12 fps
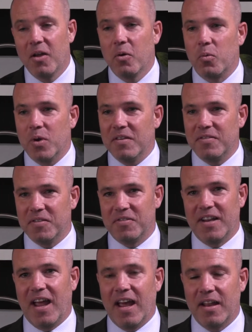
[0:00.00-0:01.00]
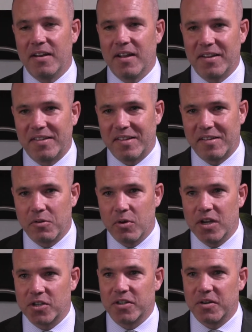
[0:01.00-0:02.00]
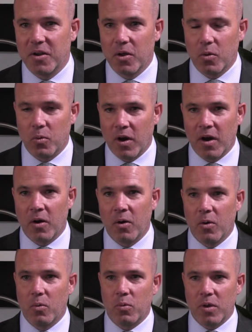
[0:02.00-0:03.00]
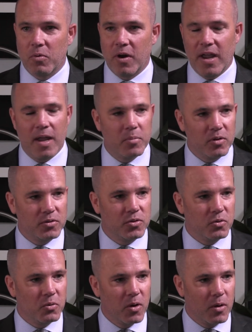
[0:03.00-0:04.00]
We've even had a situation where we were able to